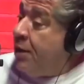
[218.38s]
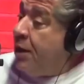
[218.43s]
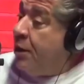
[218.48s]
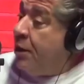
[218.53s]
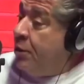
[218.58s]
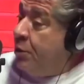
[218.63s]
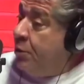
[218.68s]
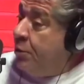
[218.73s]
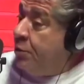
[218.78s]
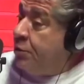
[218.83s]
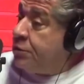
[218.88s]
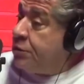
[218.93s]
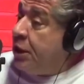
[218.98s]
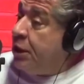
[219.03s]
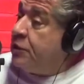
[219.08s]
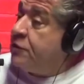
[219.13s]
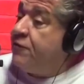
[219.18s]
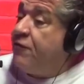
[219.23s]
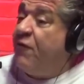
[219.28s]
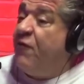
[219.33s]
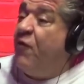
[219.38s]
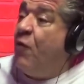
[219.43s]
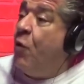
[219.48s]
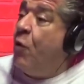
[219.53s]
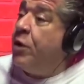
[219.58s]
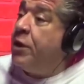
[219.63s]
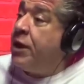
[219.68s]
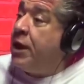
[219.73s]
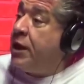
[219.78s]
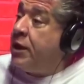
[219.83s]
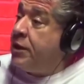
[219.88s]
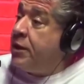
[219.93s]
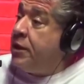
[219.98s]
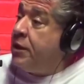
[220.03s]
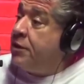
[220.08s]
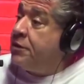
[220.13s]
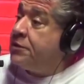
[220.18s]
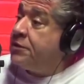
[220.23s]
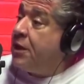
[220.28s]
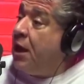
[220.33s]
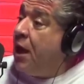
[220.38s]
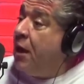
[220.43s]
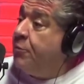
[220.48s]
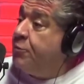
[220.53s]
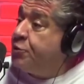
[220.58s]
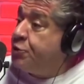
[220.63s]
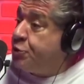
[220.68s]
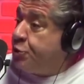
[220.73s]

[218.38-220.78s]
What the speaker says: and I lose, it's 48 years times